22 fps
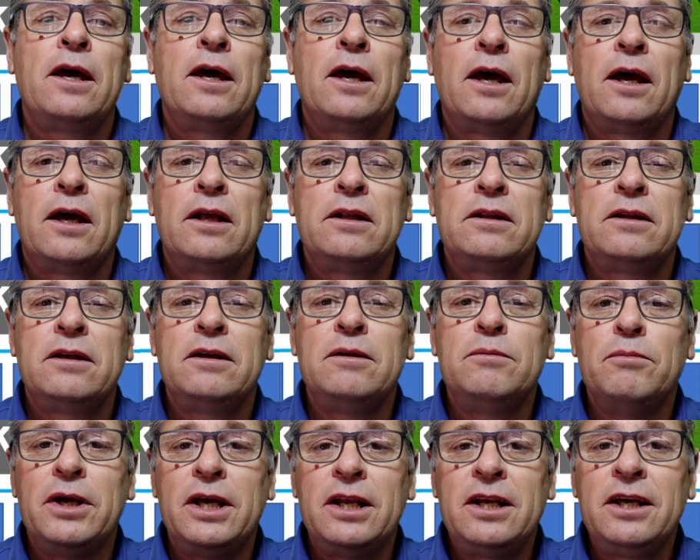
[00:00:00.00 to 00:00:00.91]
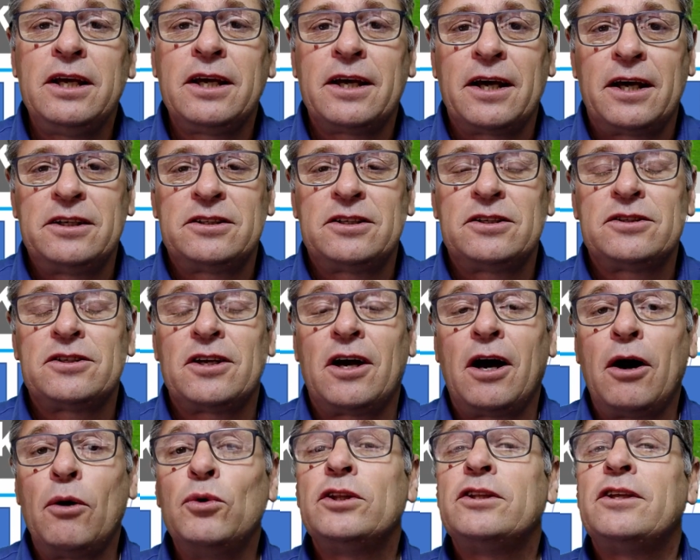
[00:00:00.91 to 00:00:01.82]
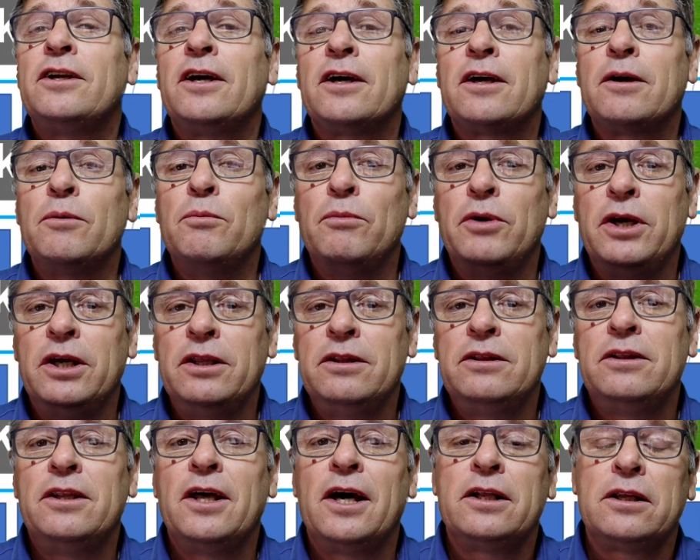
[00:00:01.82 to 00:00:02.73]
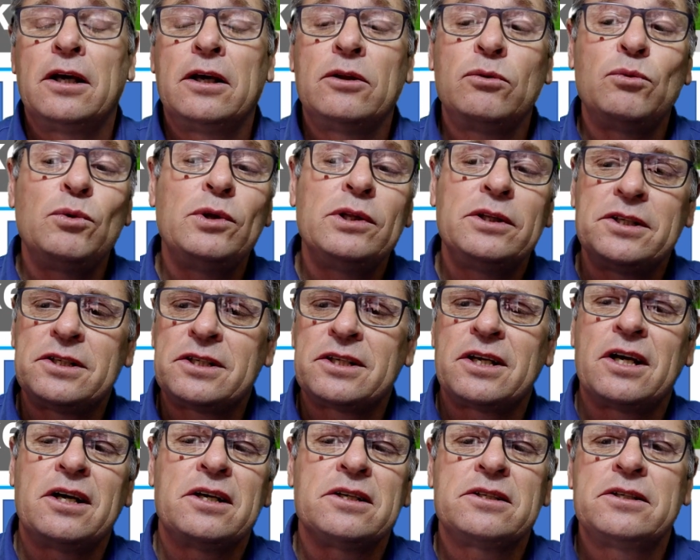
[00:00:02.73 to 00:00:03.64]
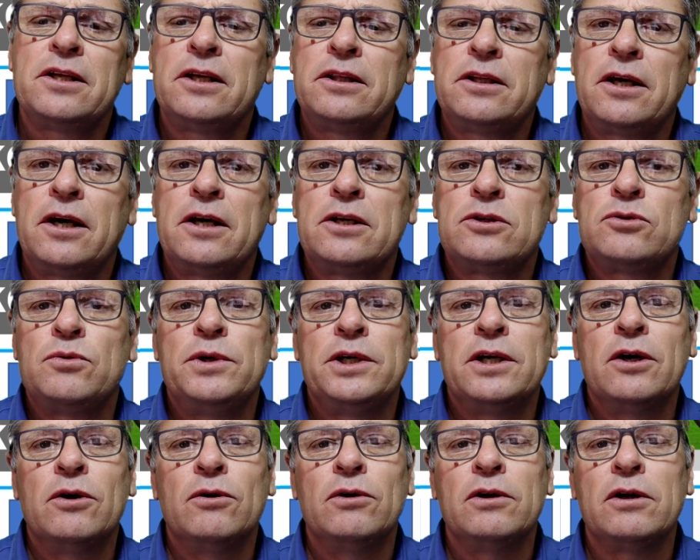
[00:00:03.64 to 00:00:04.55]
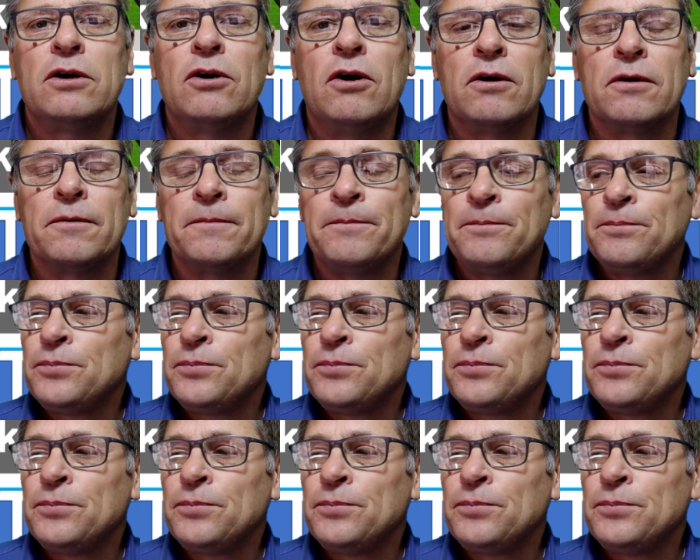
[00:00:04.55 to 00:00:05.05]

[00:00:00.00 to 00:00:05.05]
And in many cases, I would recommend that, and we'll discuss that as we go along.